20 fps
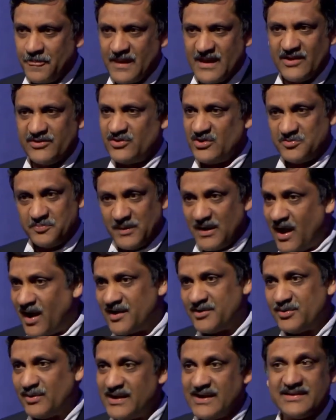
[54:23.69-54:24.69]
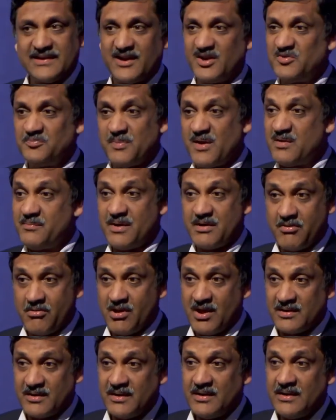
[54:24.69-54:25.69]
And so it's been hard to get that experiment
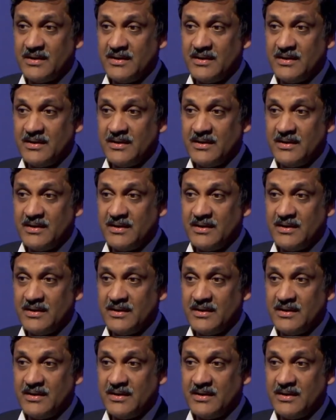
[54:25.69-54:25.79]
run.